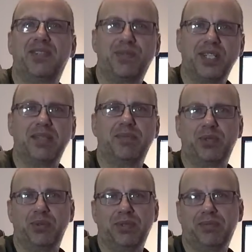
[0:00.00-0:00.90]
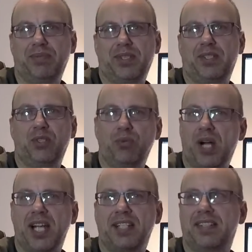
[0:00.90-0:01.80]
freedom to
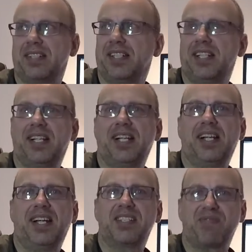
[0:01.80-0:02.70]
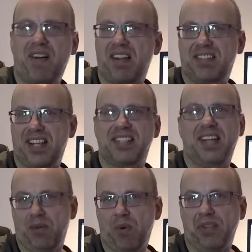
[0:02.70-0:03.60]
ride as fast
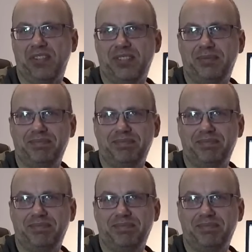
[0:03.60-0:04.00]
as I want.